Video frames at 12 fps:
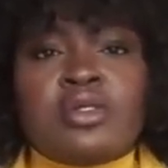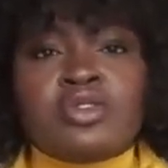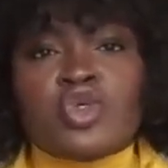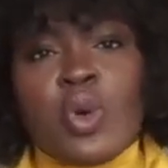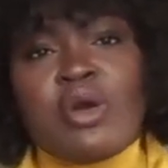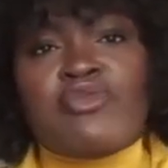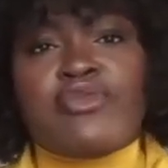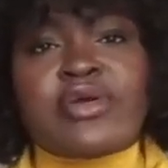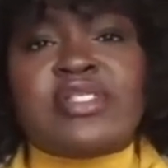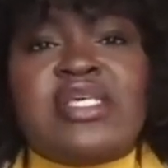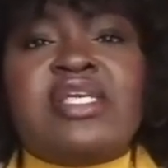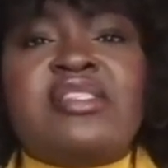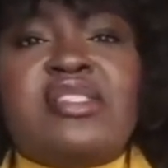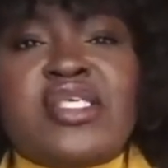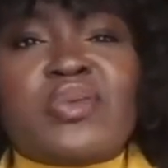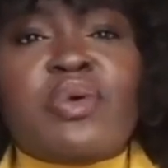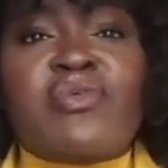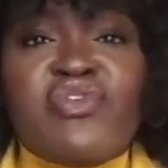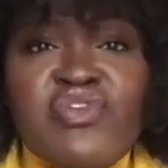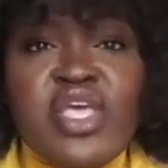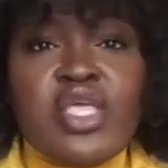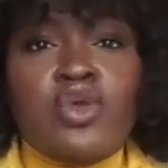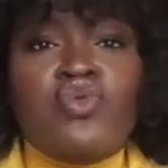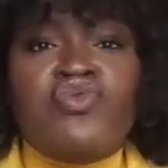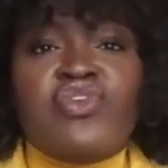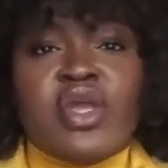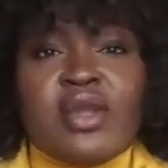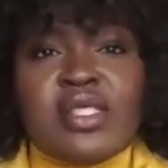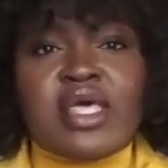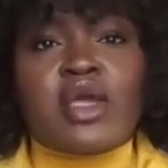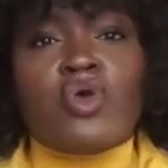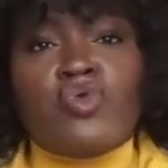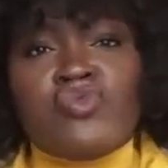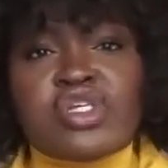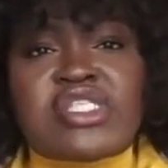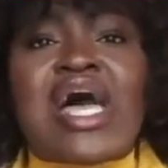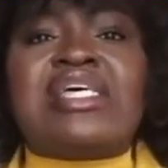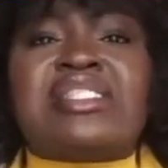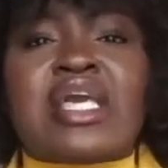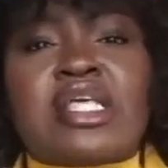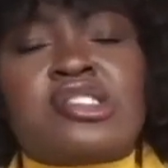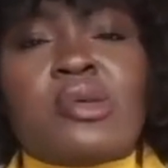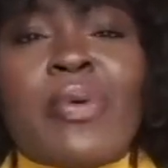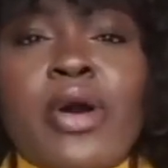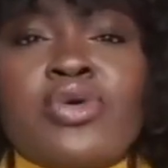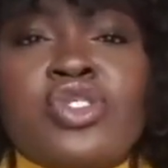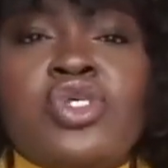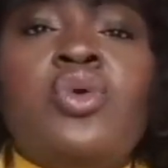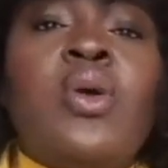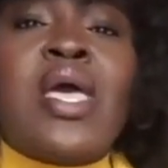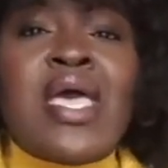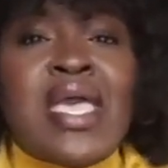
twelve, fourteen, this will fit you very like oversized like it's supposed to.